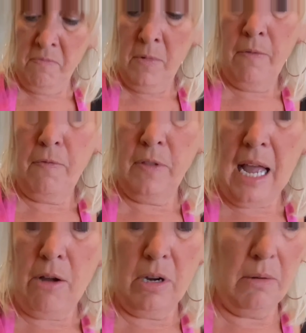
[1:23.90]

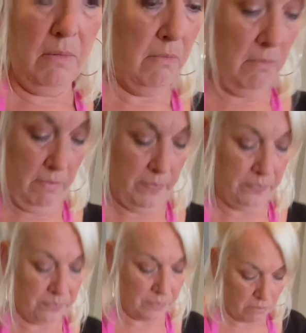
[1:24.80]
flour
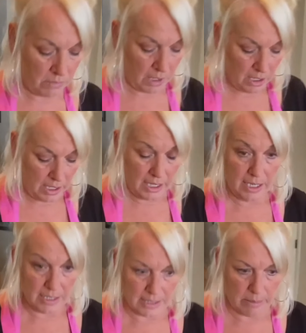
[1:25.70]

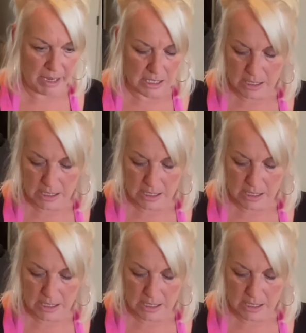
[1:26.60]
is the best.